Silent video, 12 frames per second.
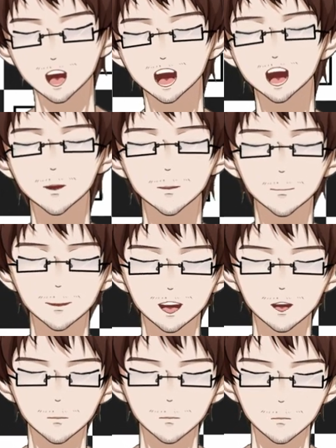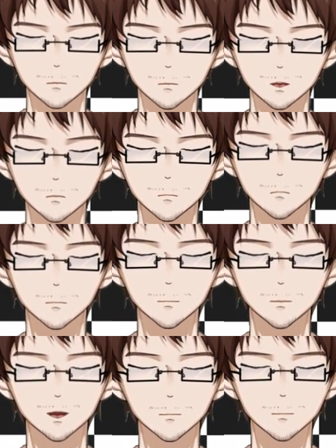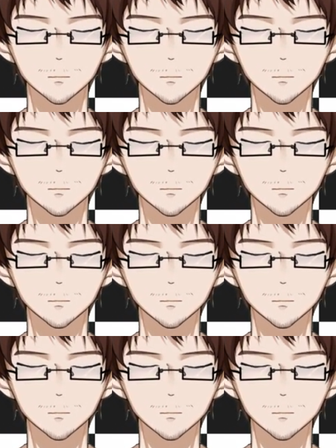As The R-Man, we will do everything